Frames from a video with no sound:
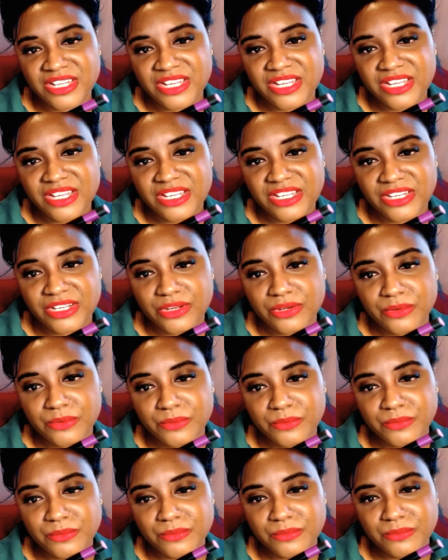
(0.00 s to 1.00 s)
you
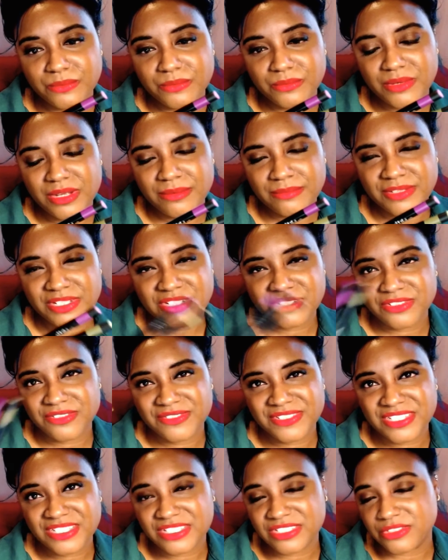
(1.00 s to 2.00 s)
know, I'm not sure if
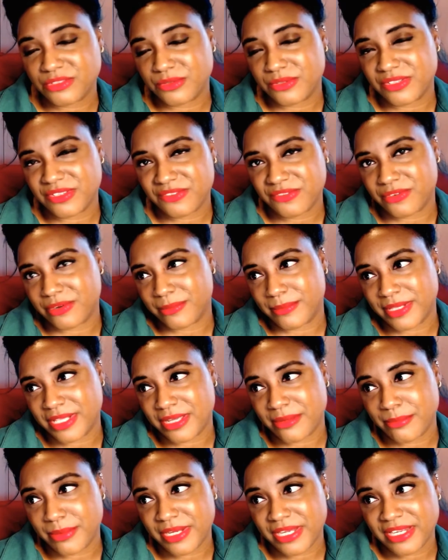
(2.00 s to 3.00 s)
it's the store or the
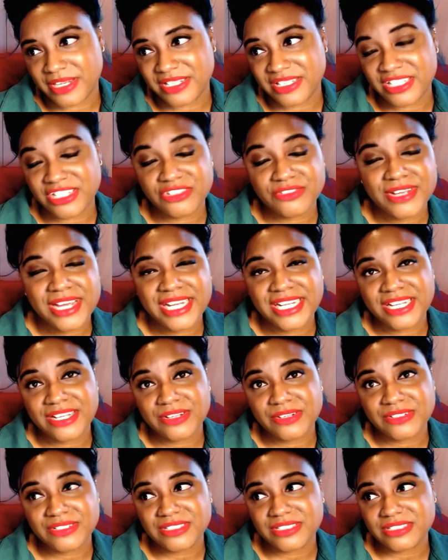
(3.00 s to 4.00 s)
formula. But they dried
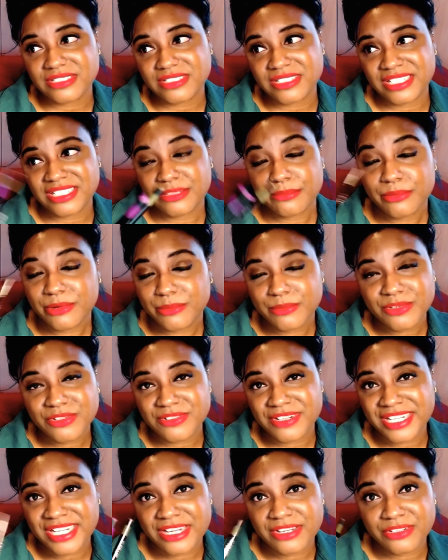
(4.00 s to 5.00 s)
out, like the purple
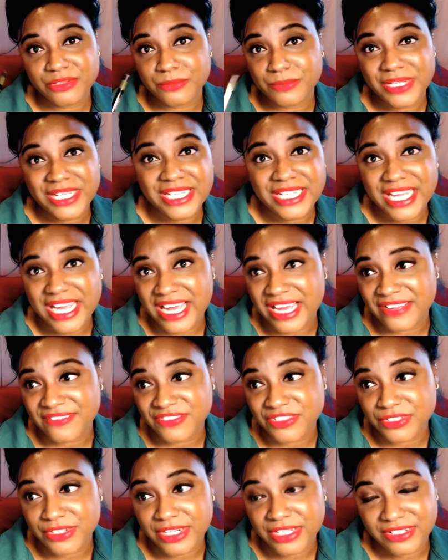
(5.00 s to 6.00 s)
dried out in a week
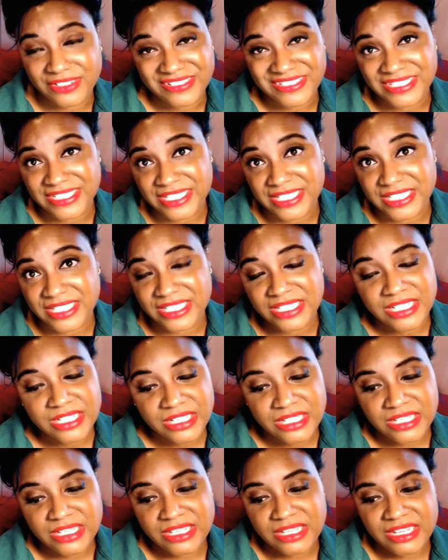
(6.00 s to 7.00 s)
after I used it.
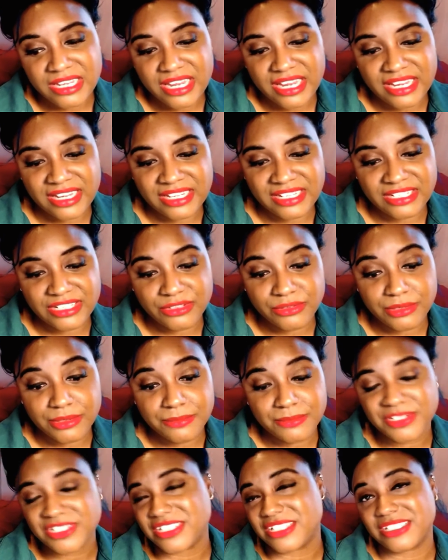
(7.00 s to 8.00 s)
And the green
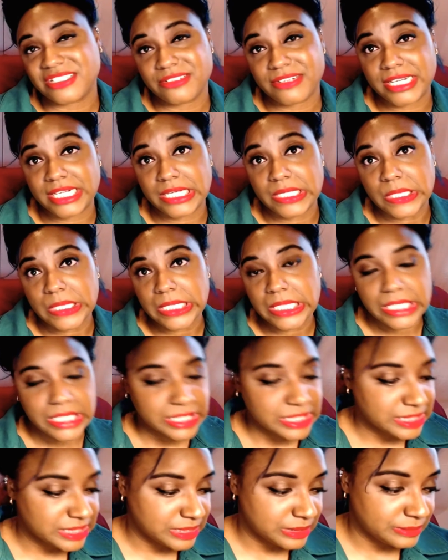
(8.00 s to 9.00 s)
was just dried out.
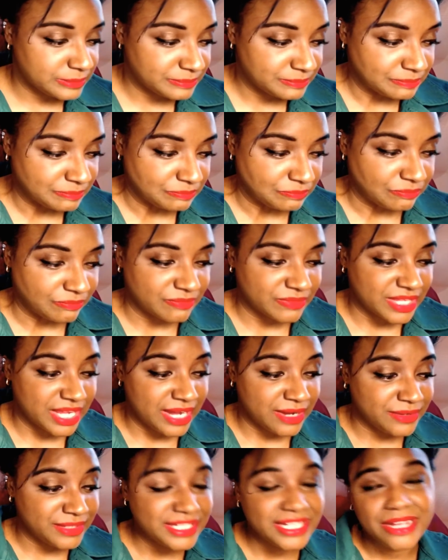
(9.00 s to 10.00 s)
So
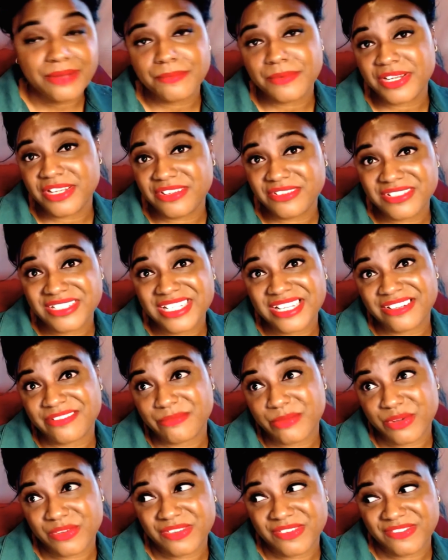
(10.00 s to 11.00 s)
I only got one use out of
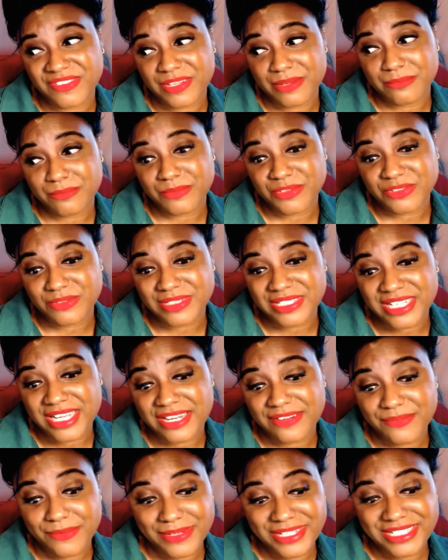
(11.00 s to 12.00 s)
both of them, which was kind
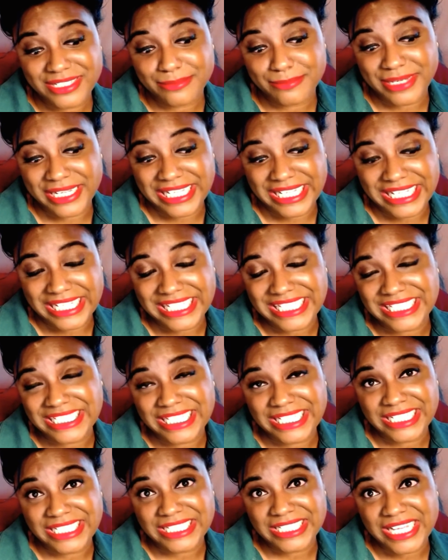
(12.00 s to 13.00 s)
of a waste of money because they
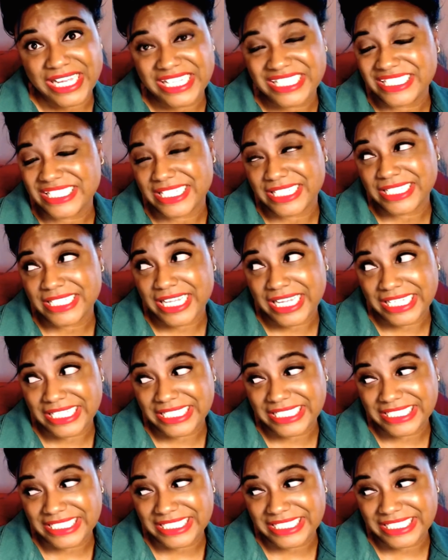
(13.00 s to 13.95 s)
each cost $10.